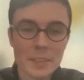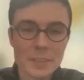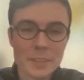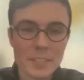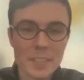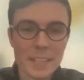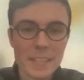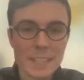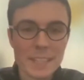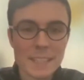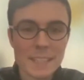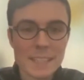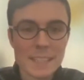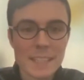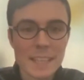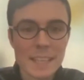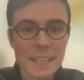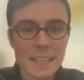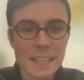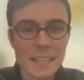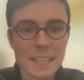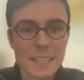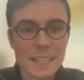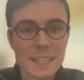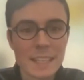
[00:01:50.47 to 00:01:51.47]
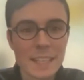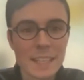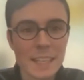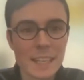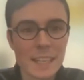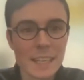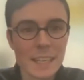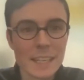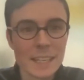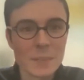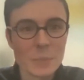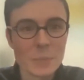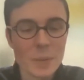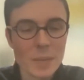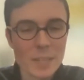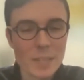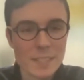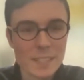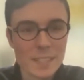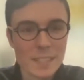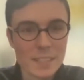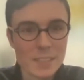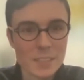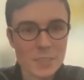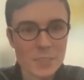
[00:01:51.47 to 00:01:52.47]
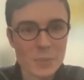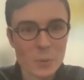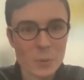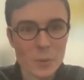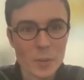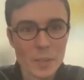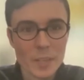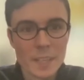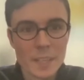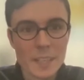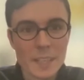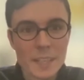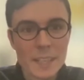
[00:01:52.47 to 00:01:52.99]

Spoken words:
I can say, in West Side Story.